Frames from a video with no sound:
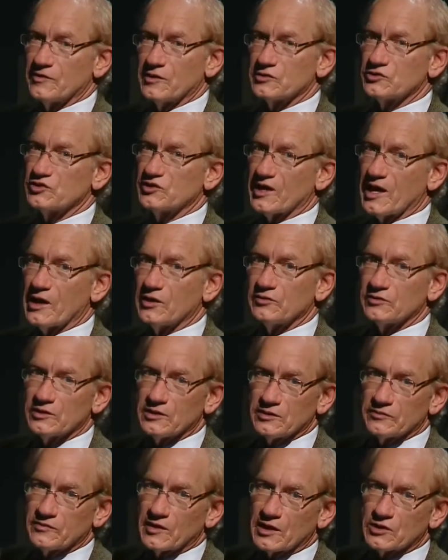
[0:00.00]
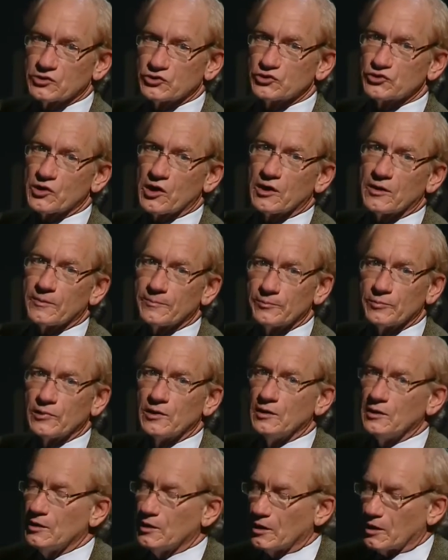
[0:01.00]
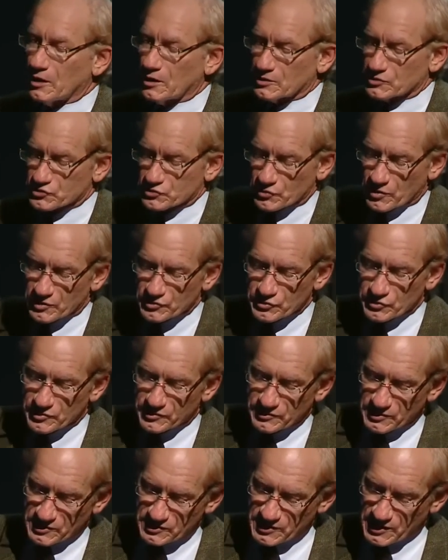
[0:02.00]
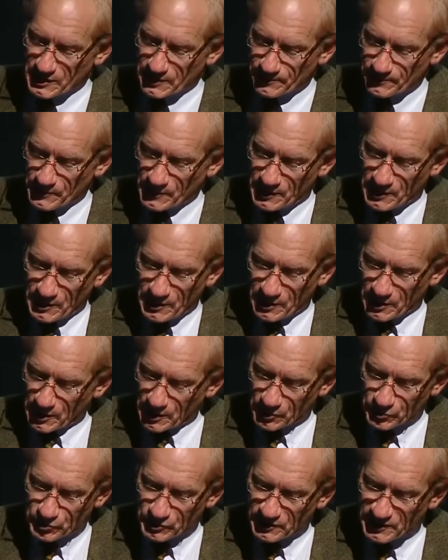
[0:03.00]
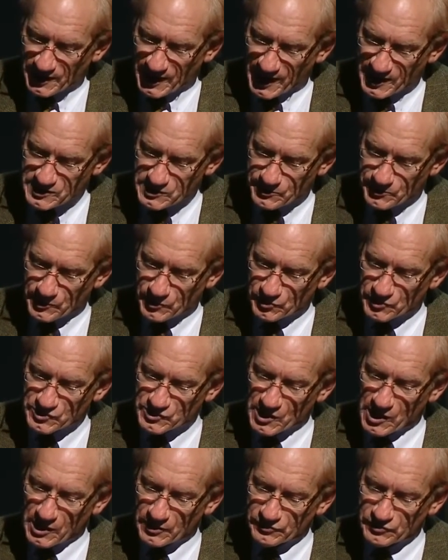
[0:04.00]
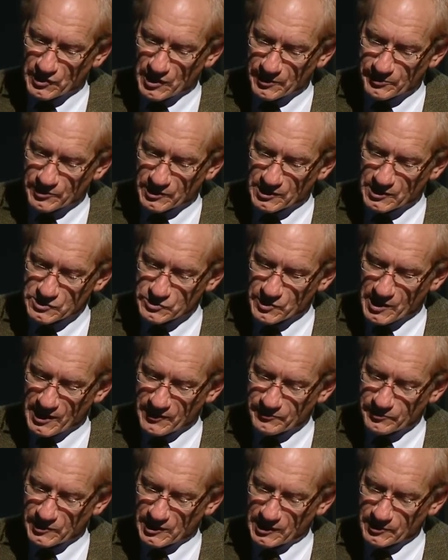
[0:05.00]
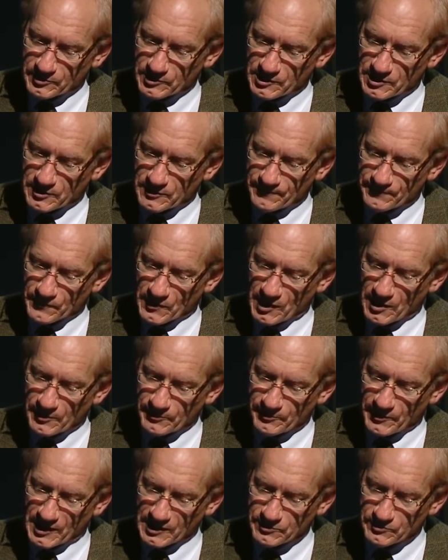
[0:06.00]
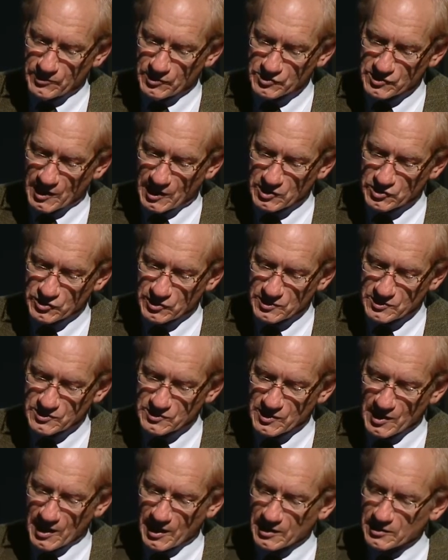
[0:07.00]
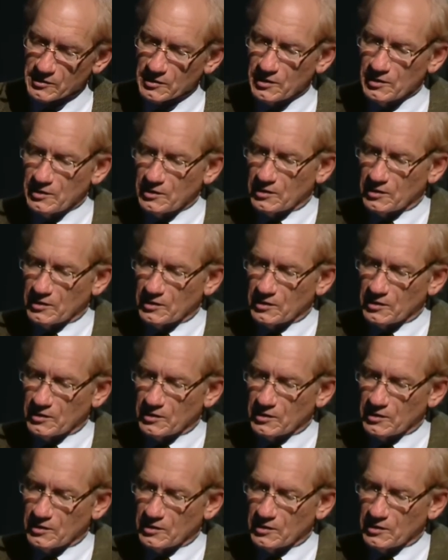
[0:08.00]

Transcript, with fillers: functionality of that sharp uh, structure at the tip uh, really hasn't been resolved yet because we haven't been able to uh, make mutations that